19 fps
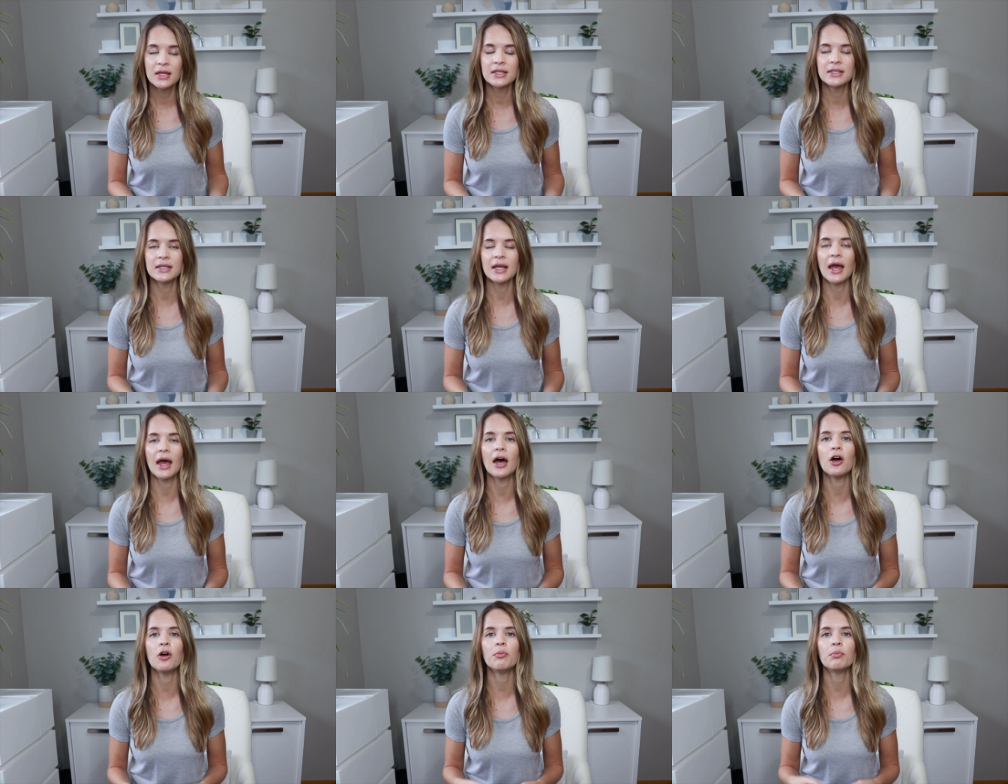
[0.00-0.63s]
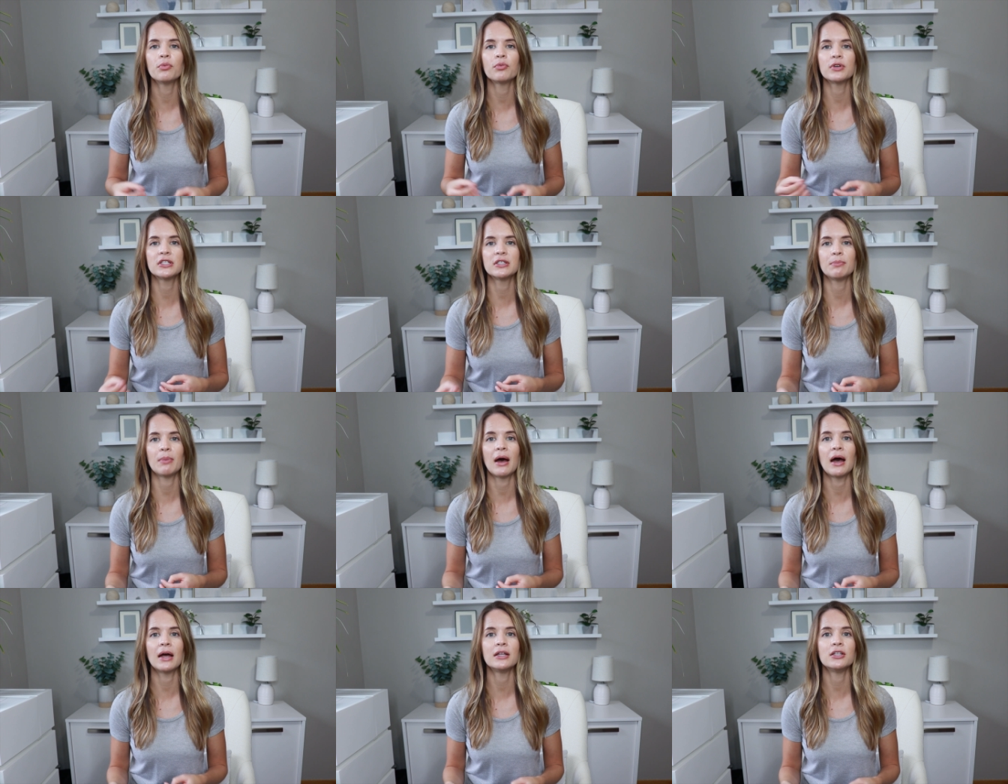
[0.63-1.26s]
to help
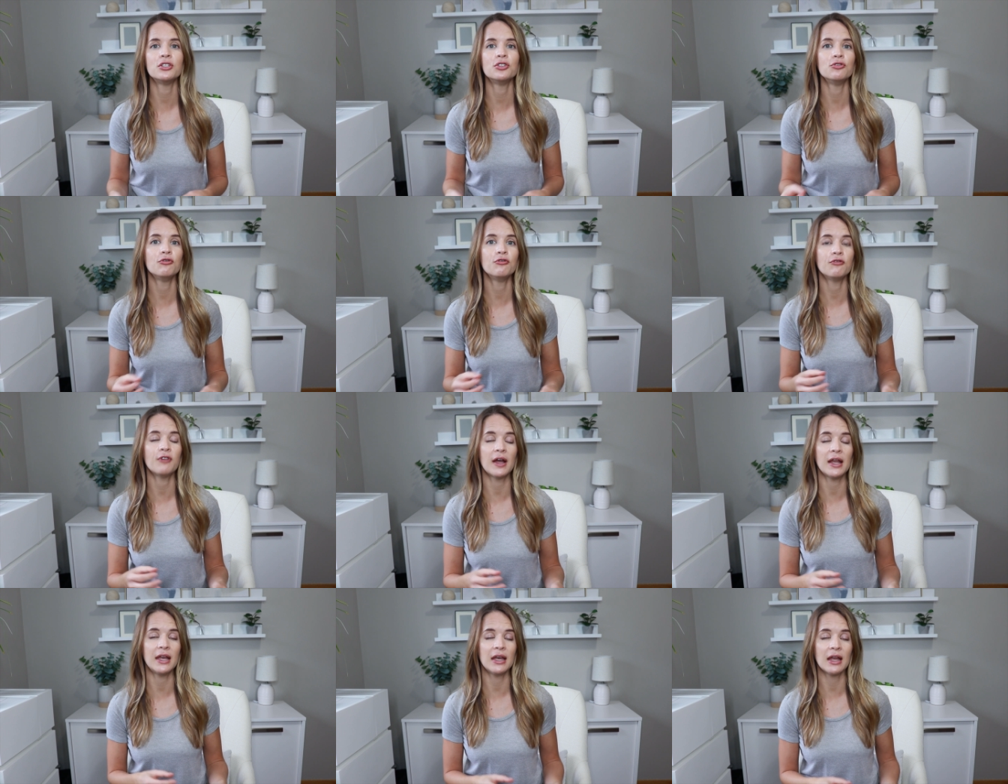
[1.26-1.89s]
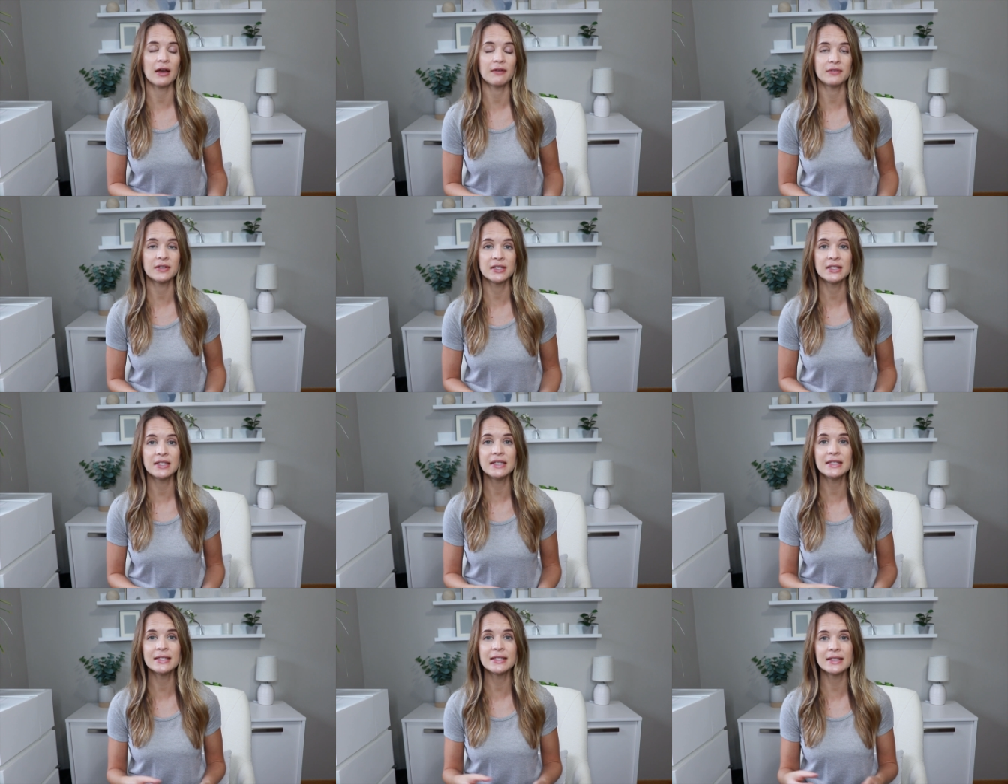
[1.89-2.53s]
respond to fighting off
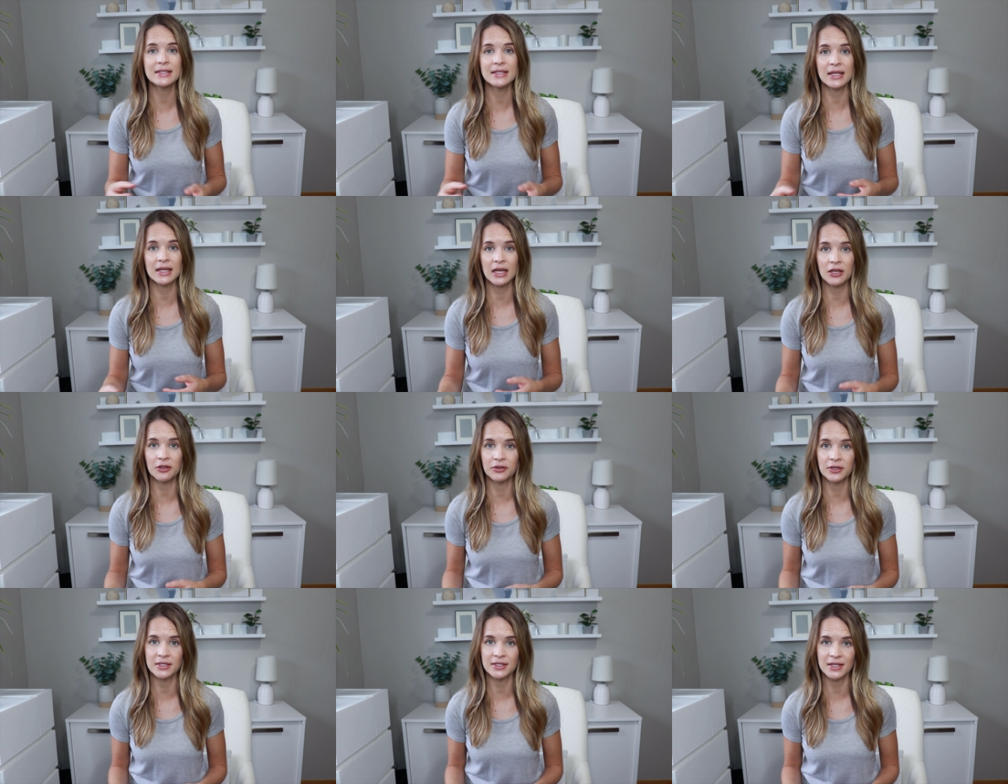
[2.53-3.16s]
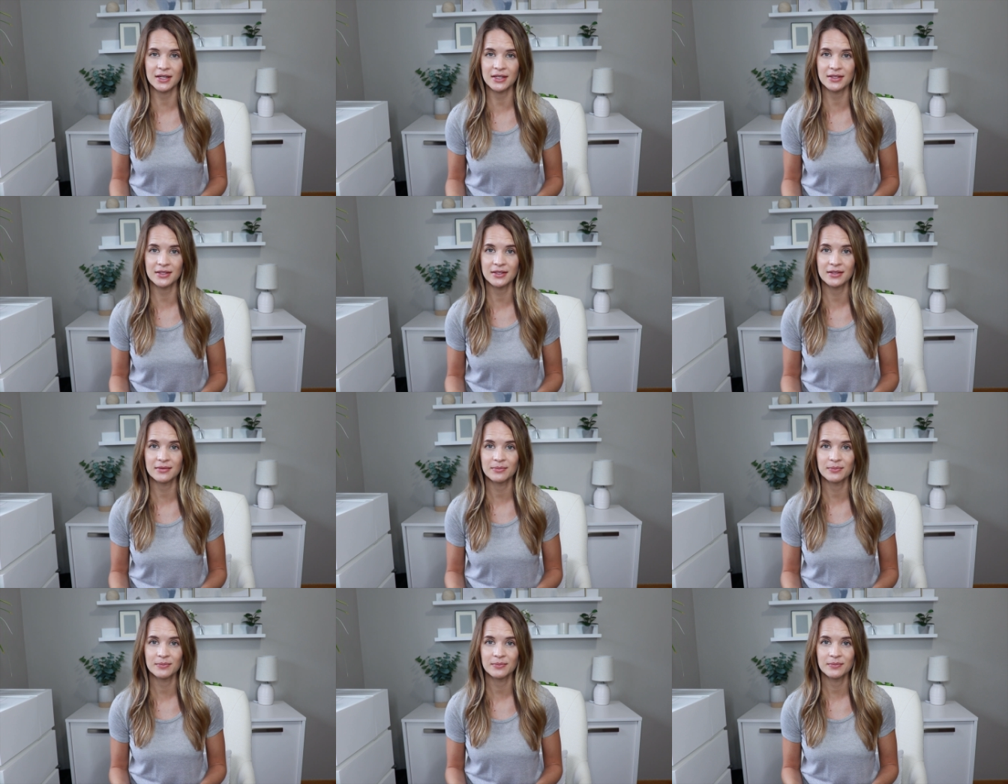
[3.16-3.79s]
diseases and illnesses.